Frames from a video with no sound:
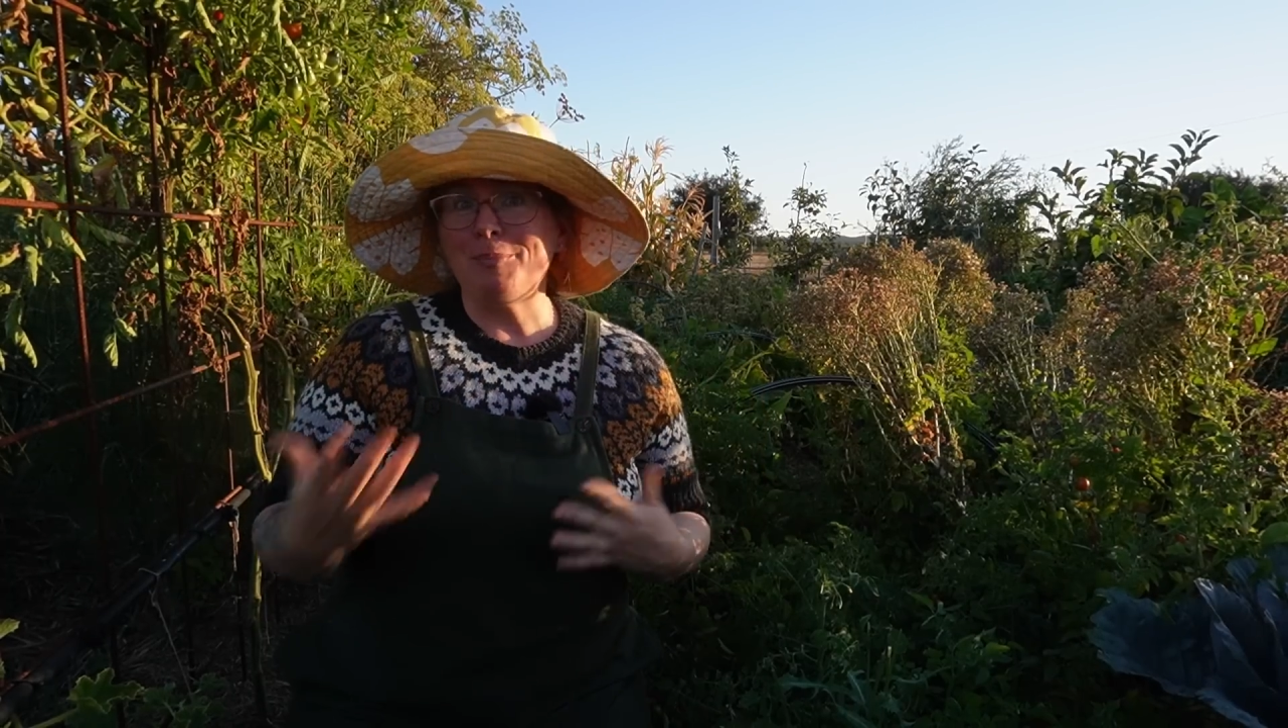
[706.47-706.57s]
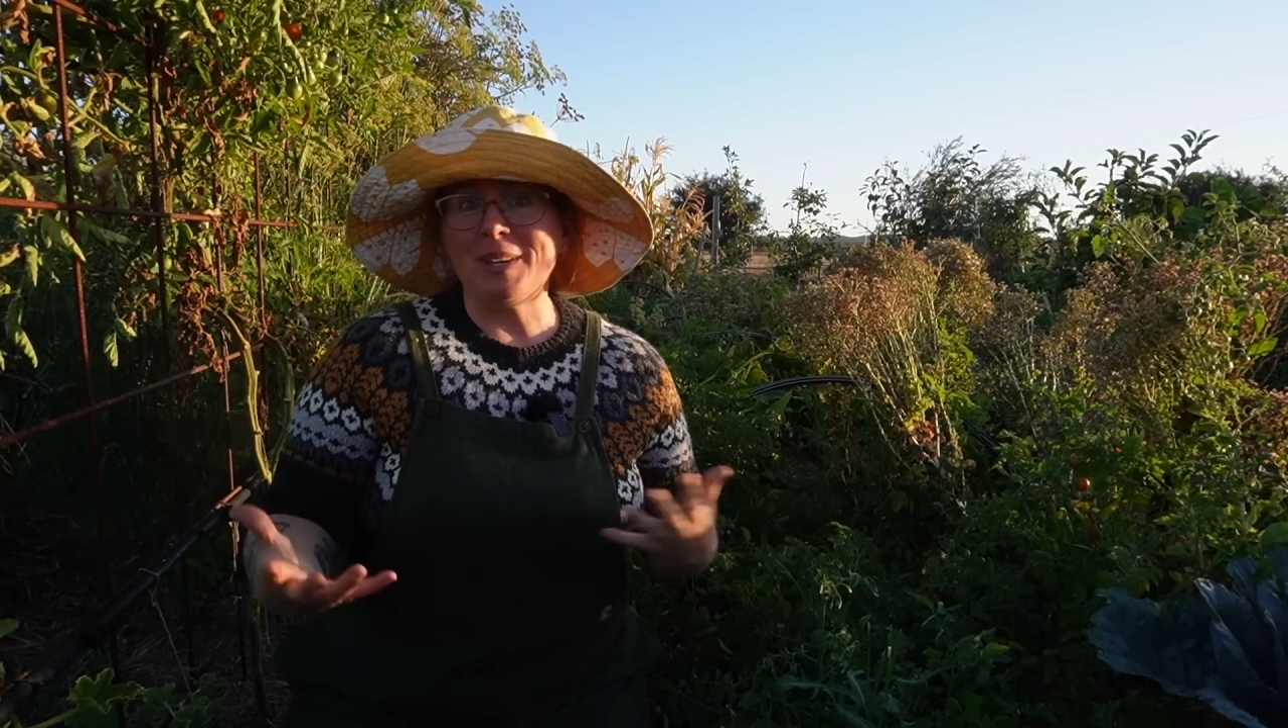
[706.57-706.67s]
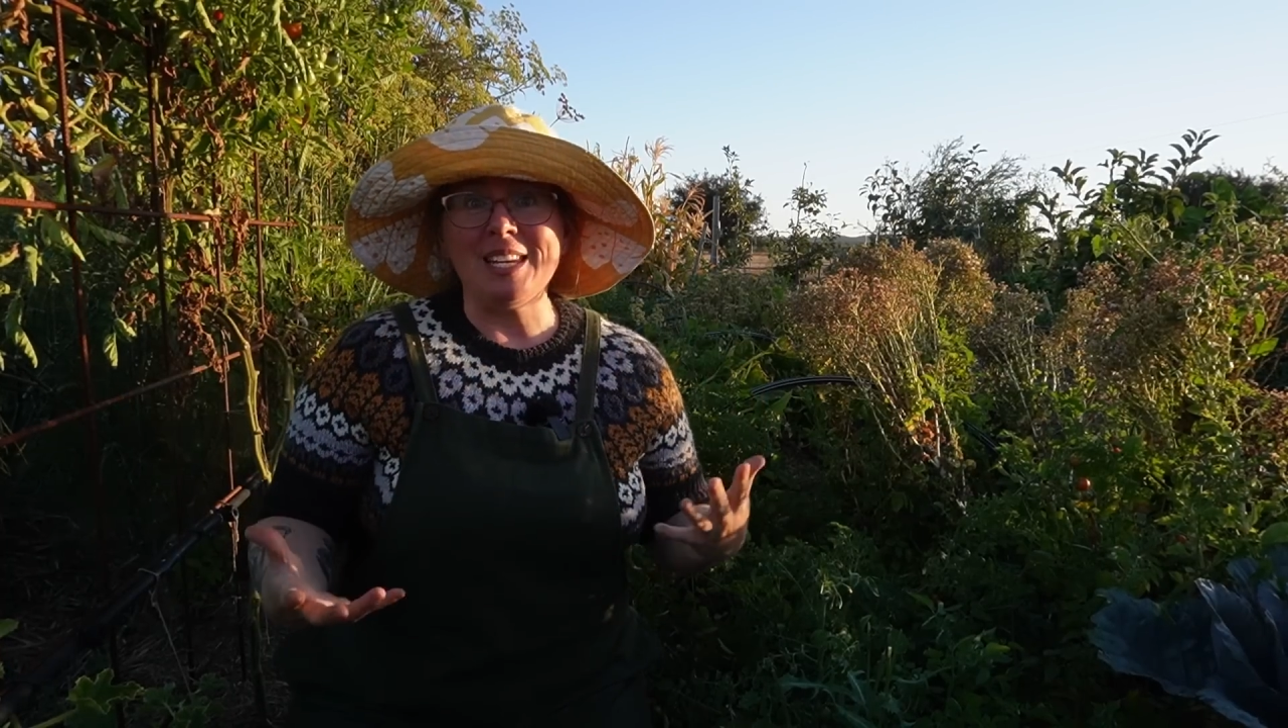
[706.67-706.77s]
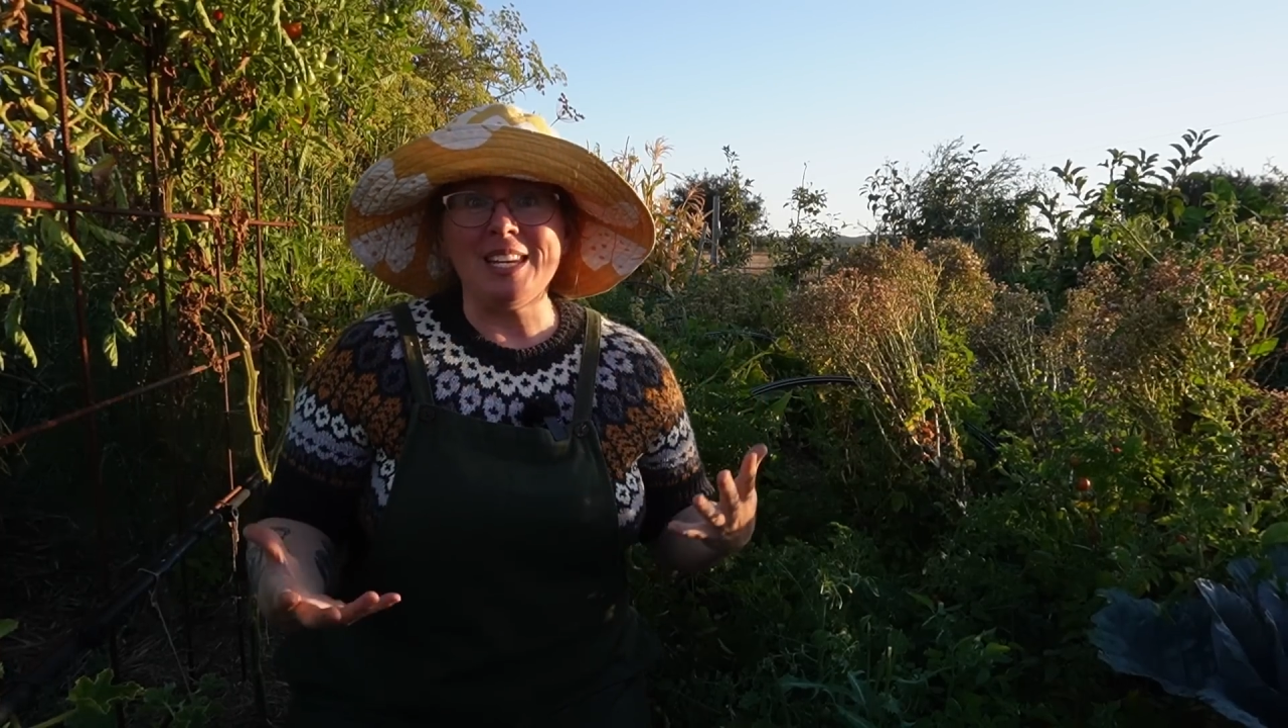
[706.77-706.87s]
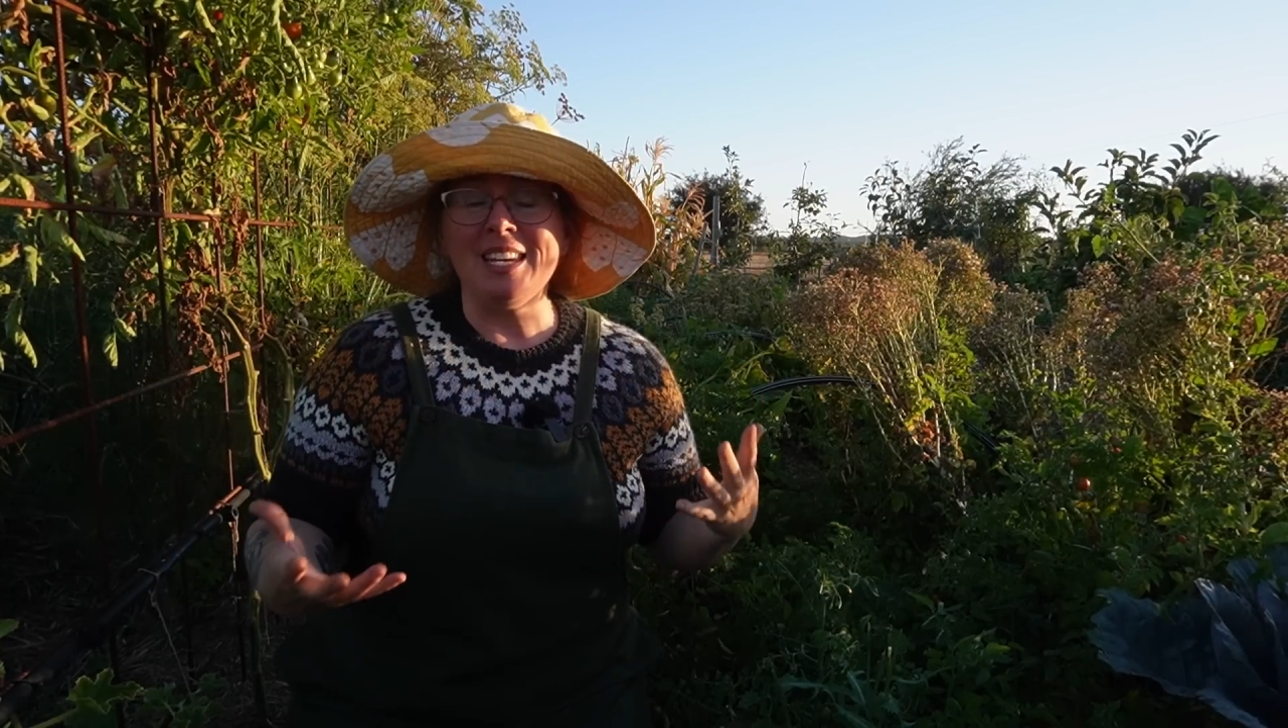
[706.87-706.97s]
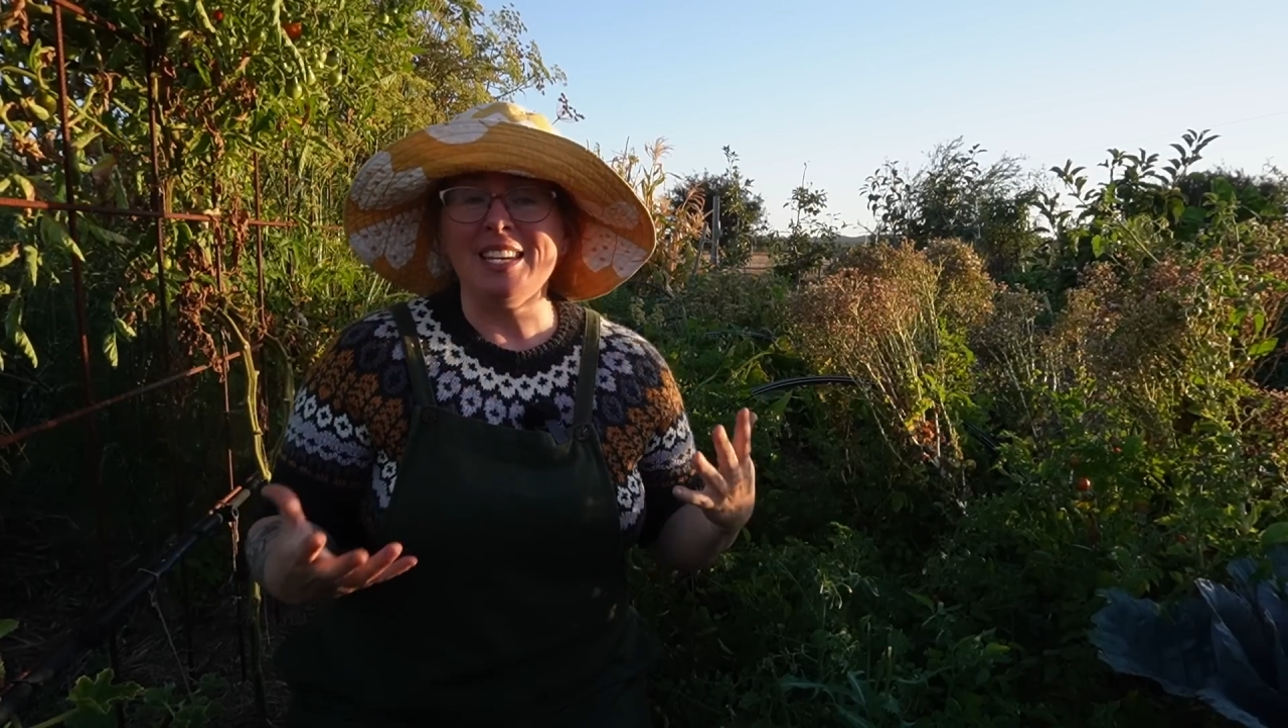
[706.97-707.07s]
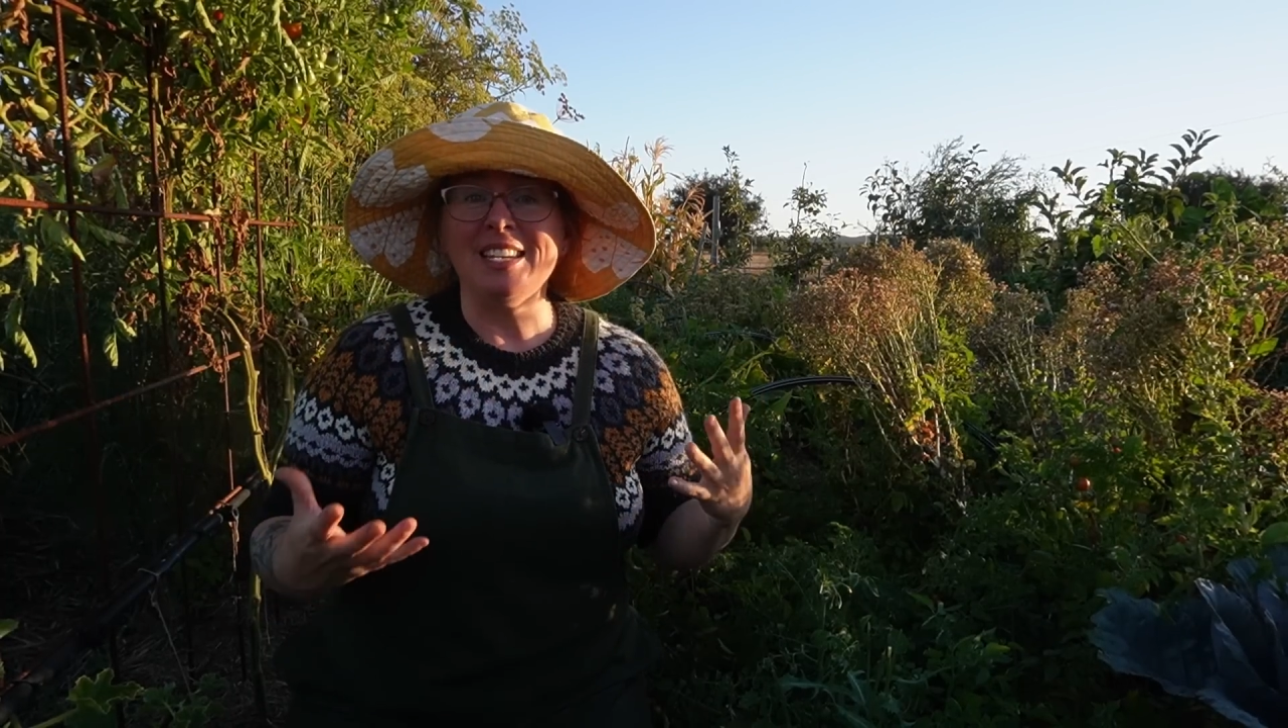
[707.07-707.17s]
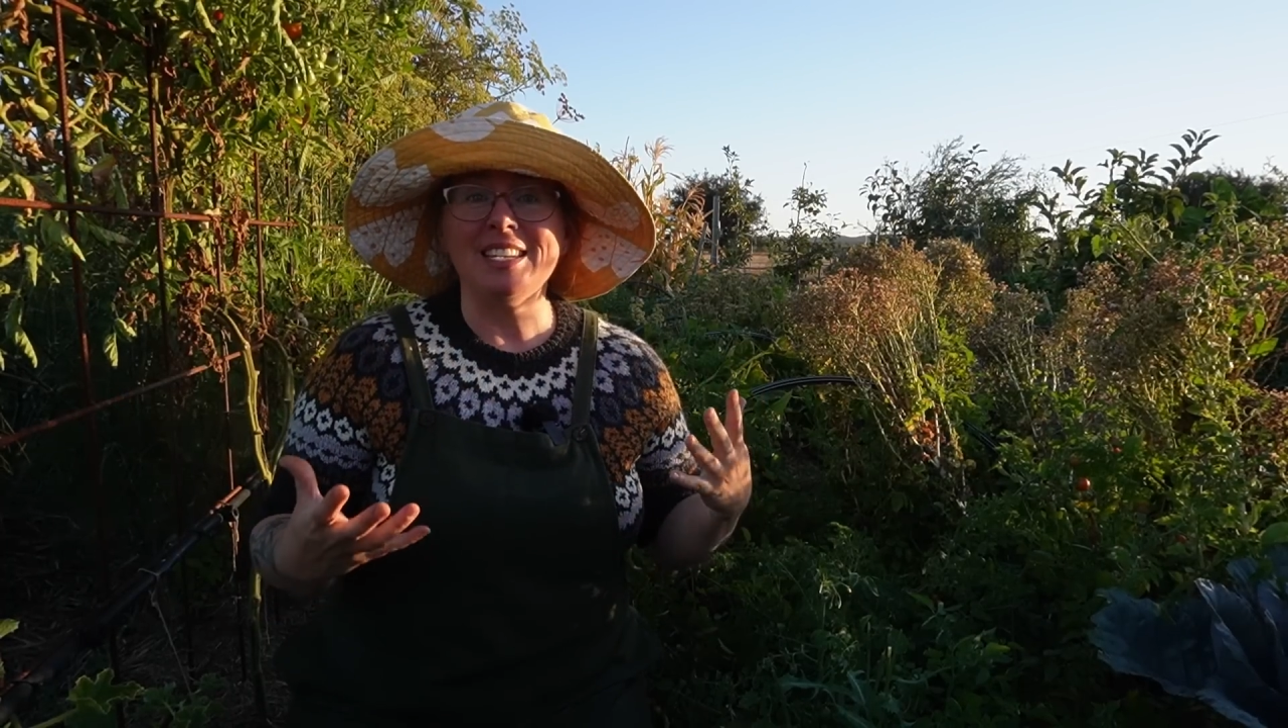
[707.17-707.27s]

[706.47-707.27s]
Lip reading: be